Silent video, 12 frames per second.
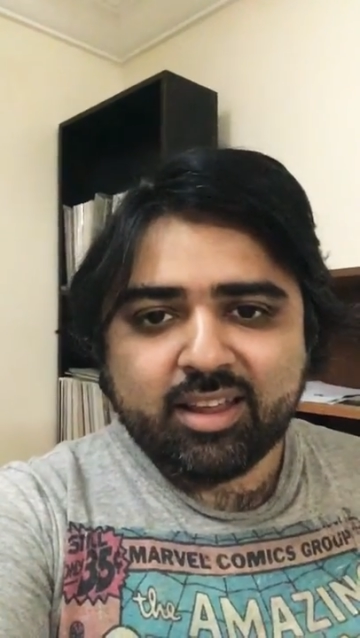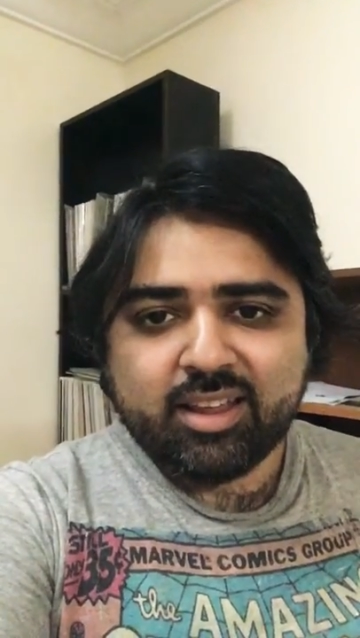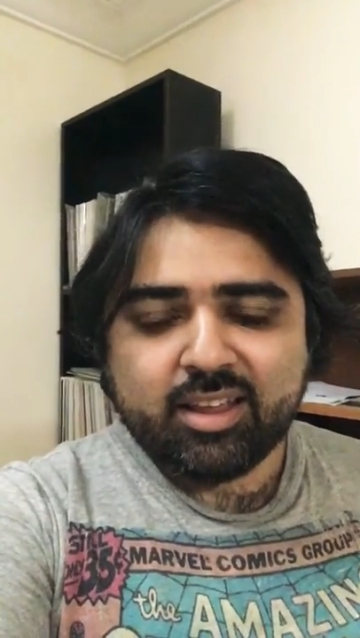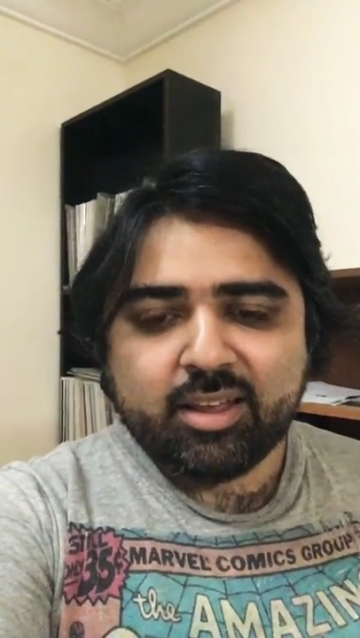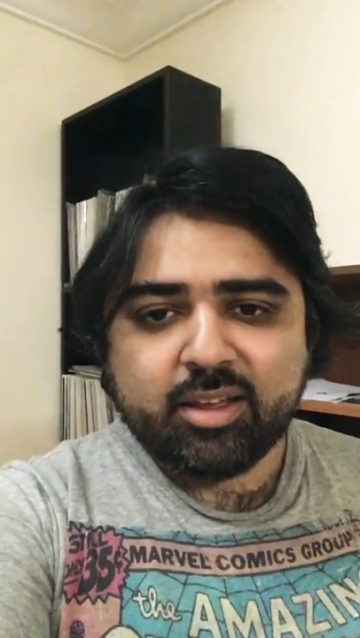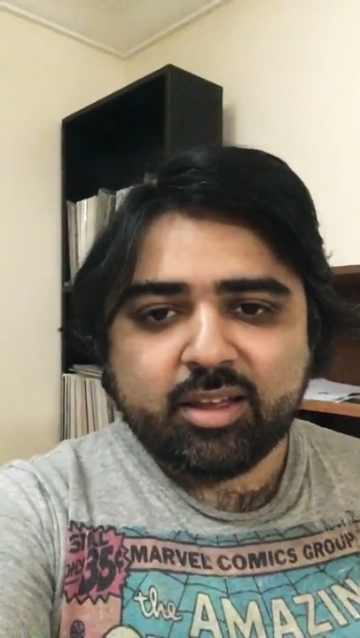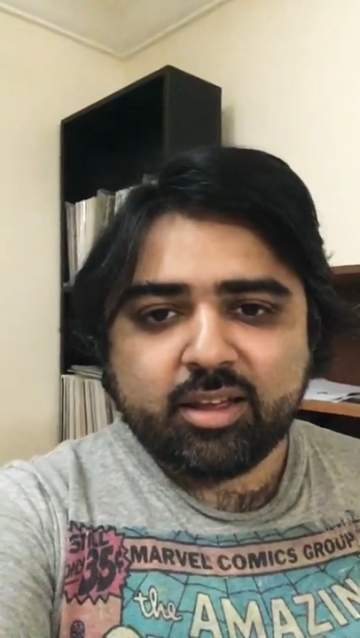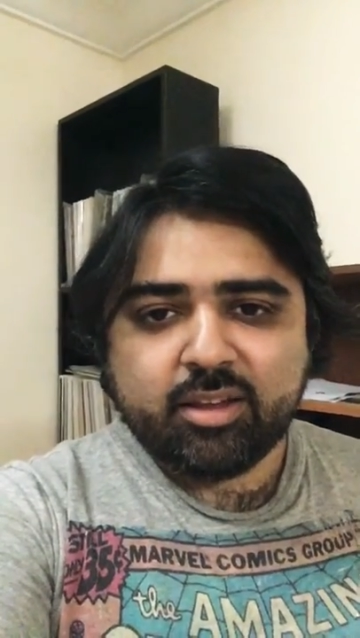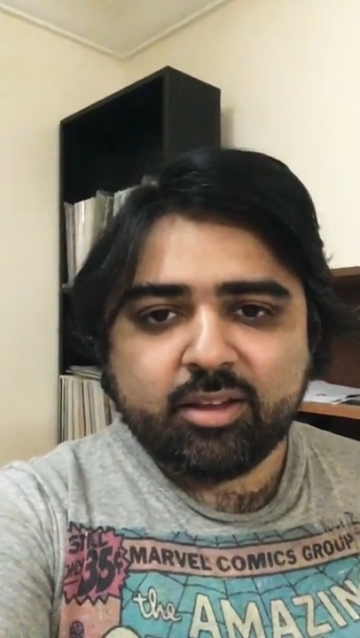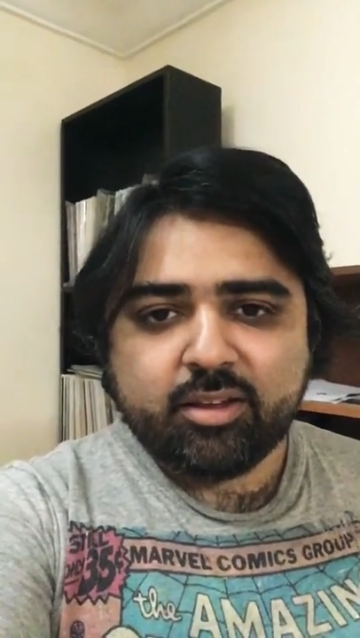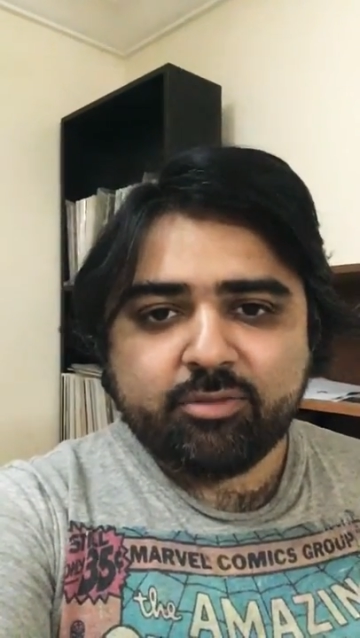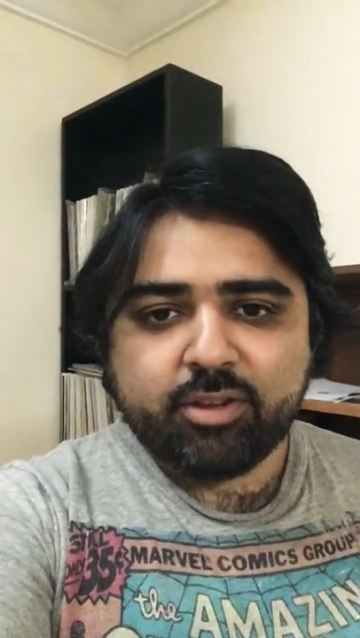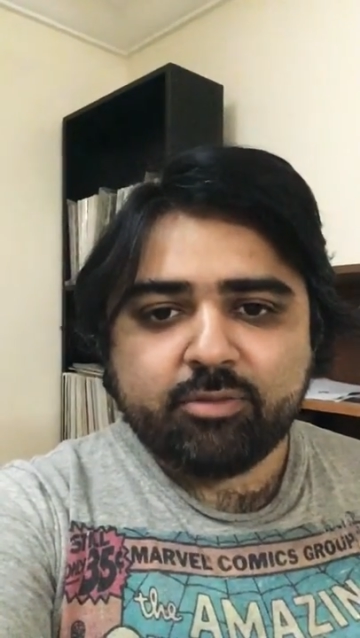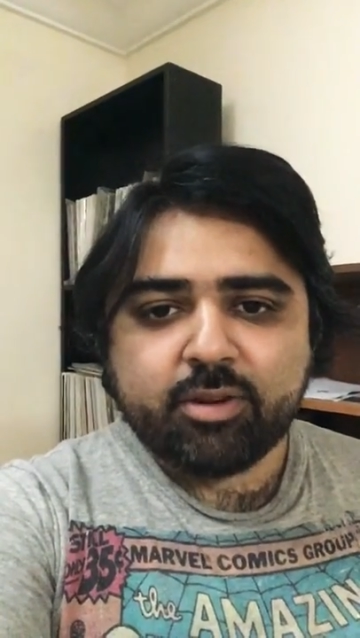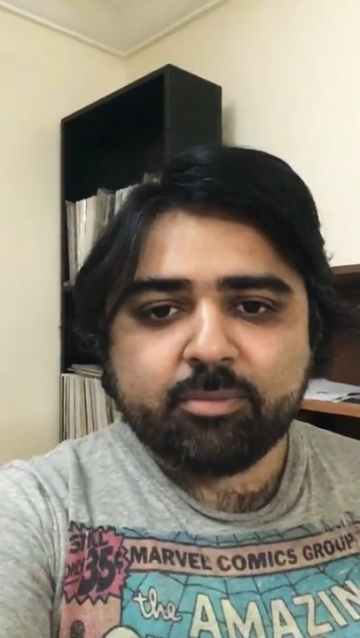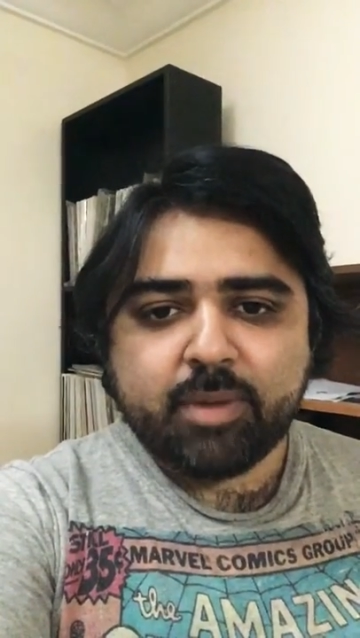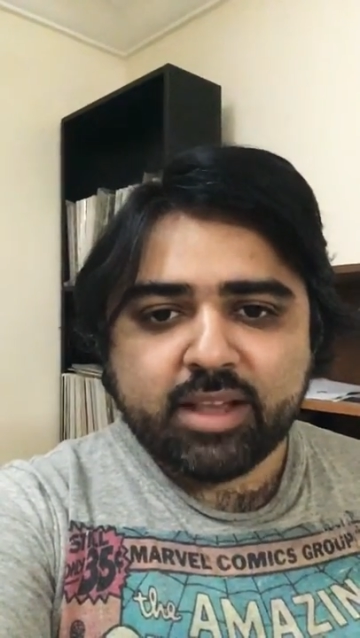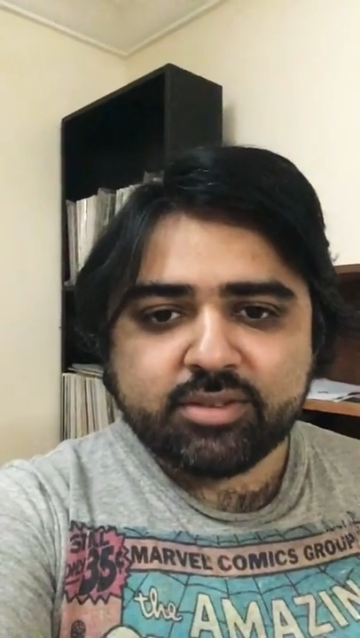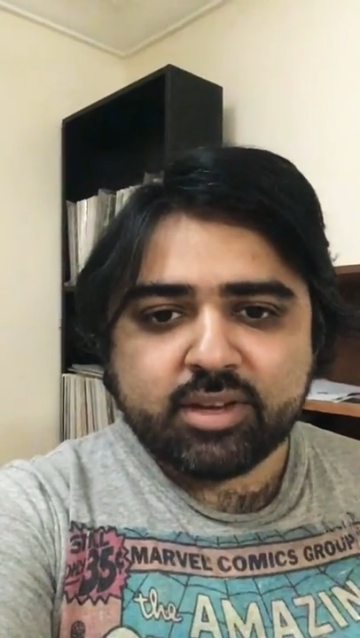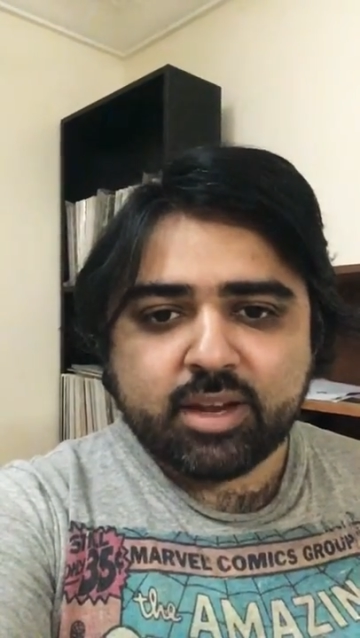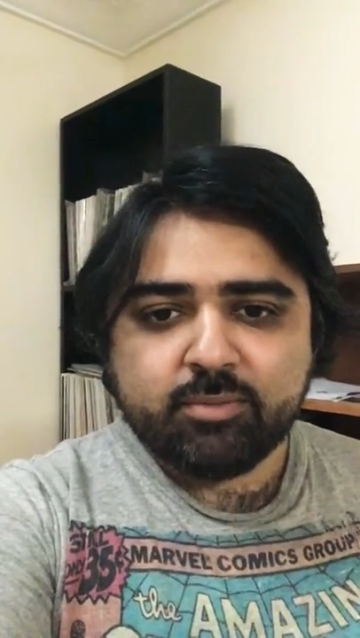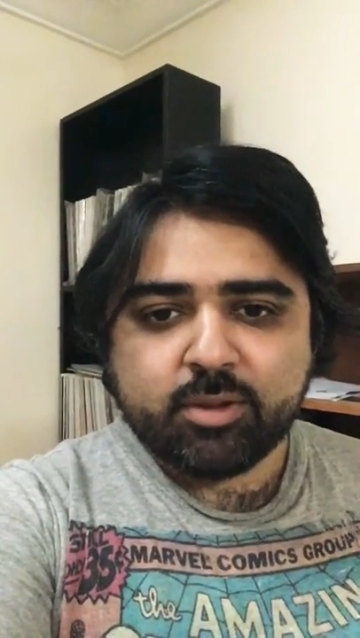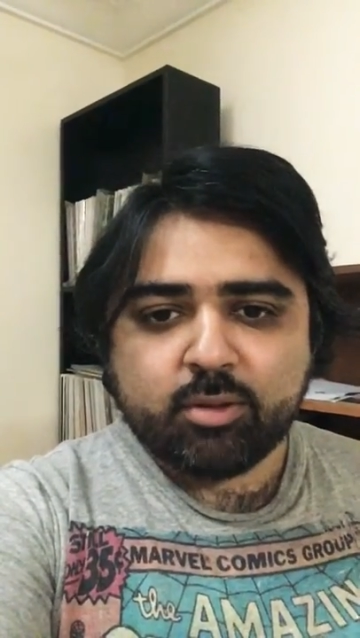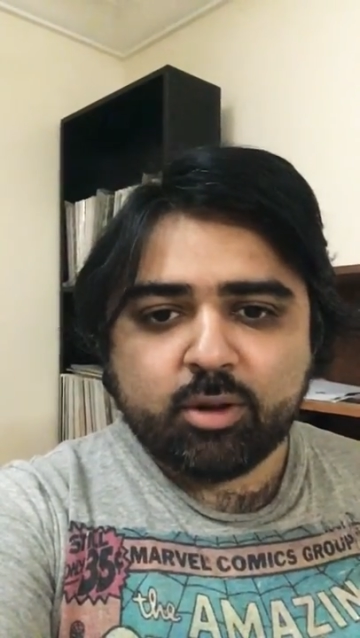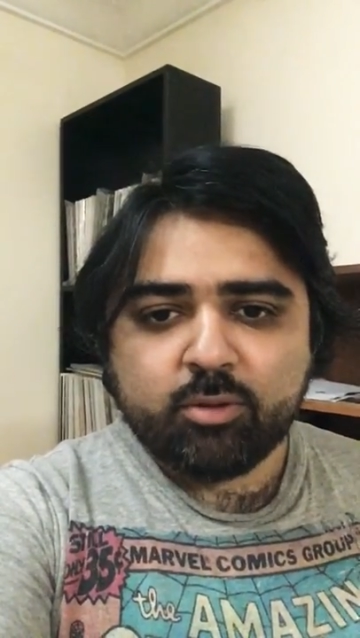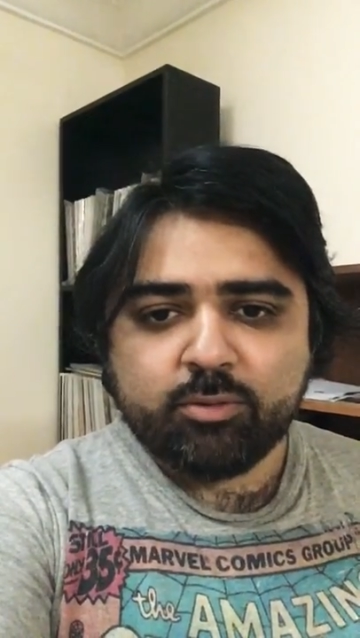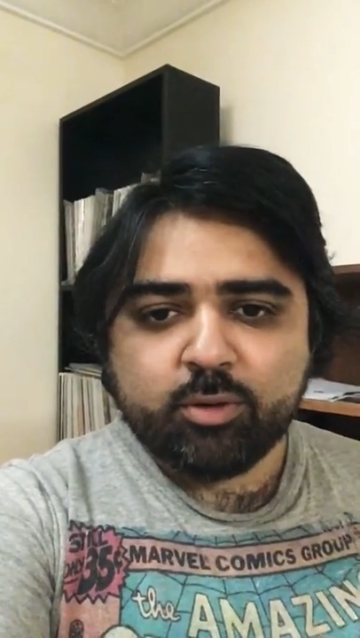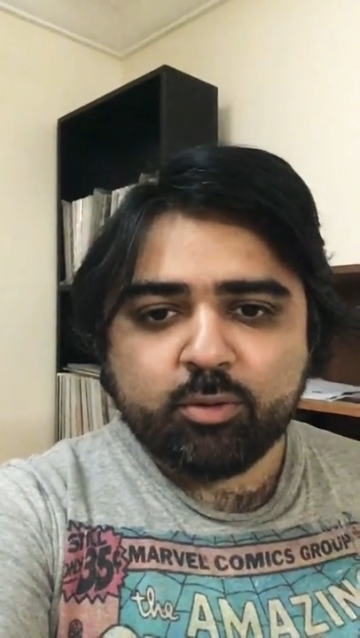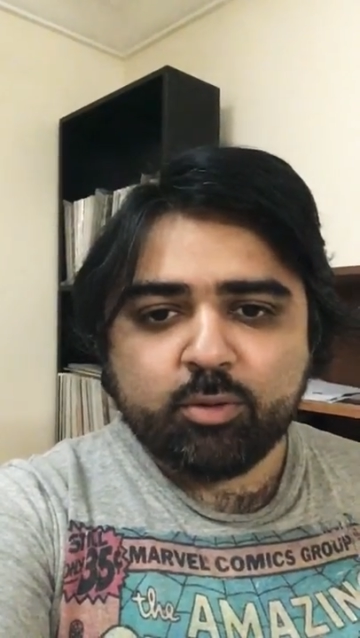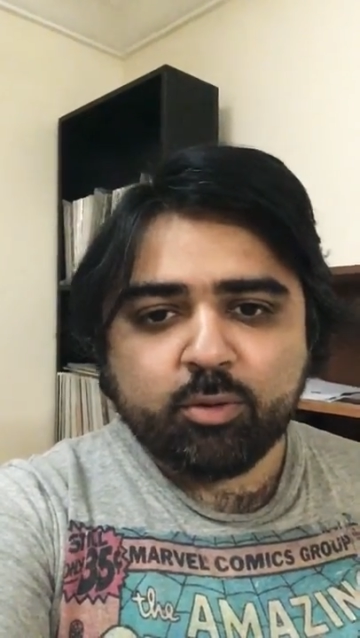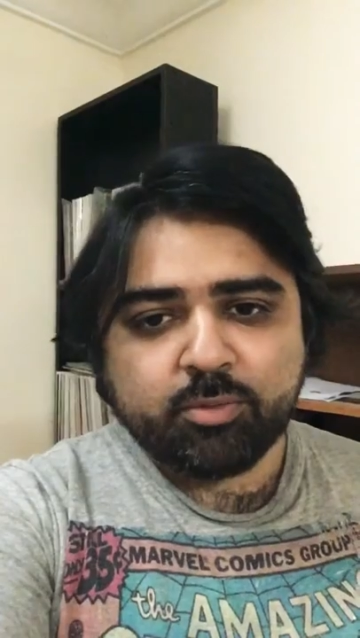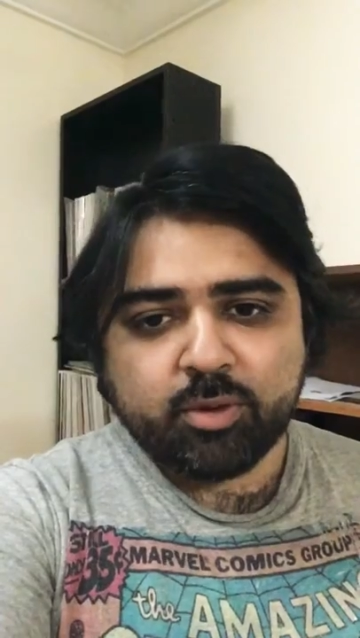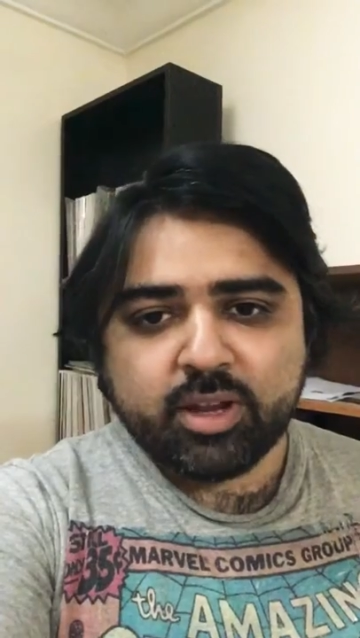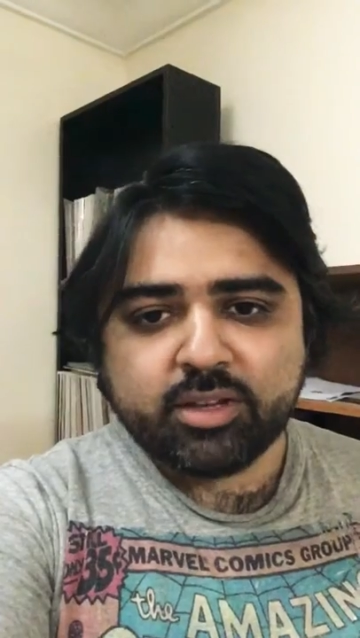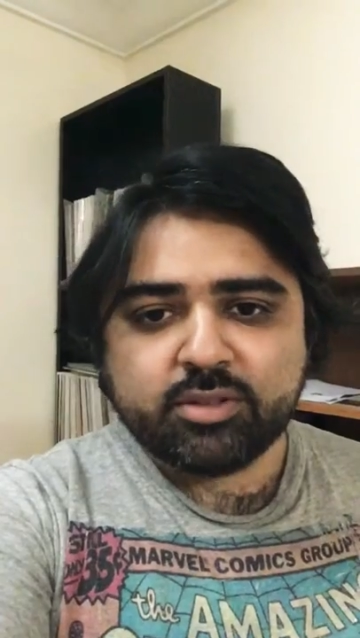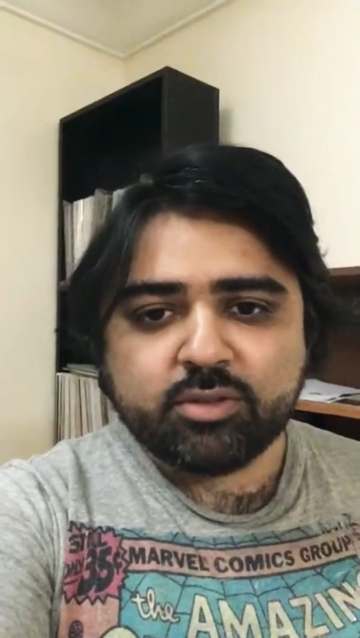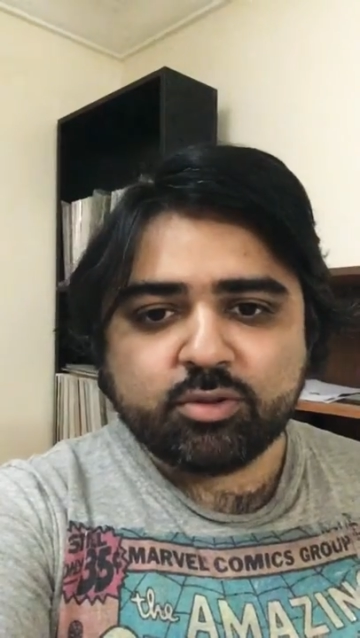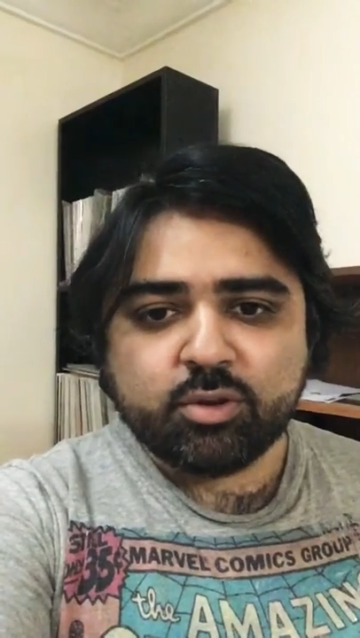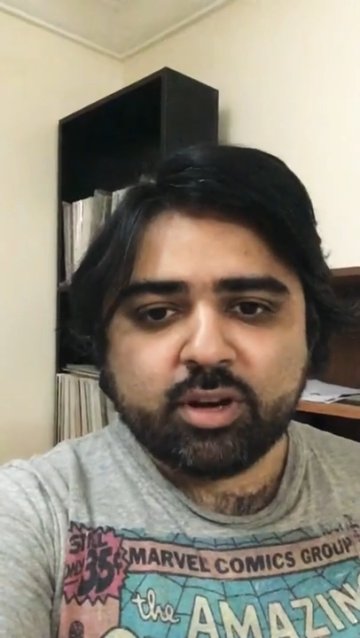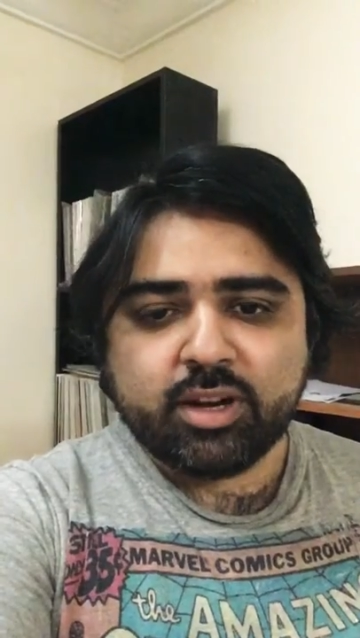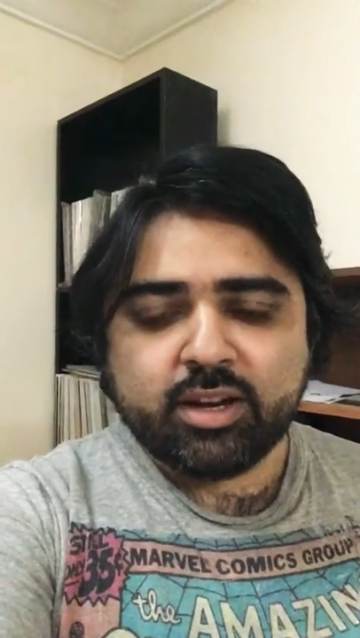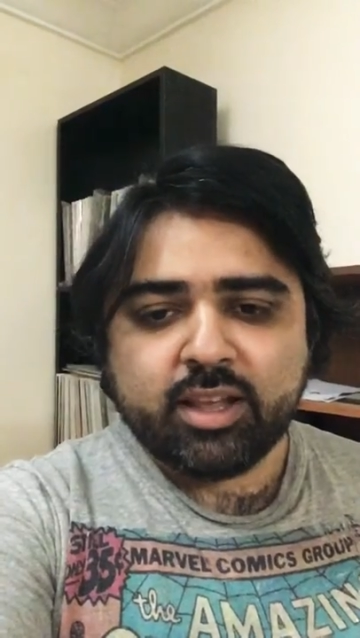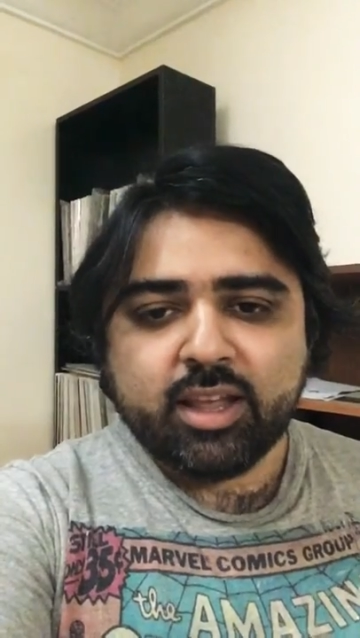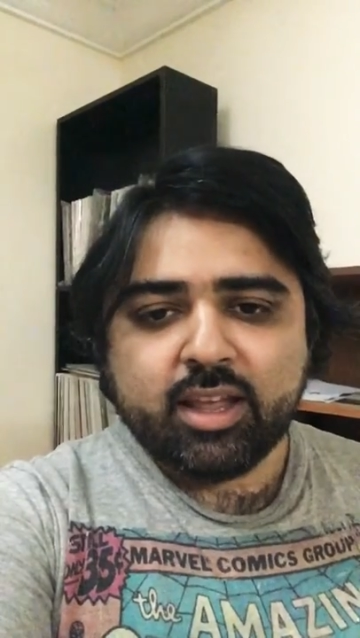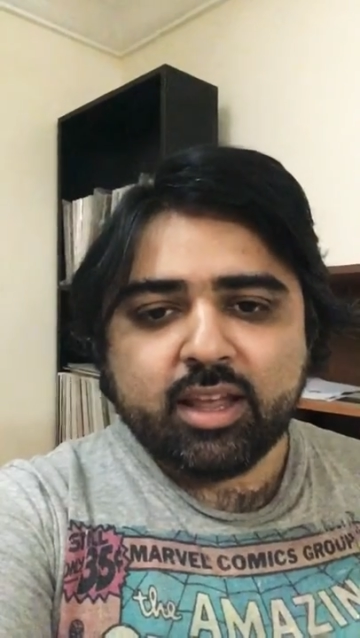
uh, favorite pastime with all of you. Hope you guys enjoyed.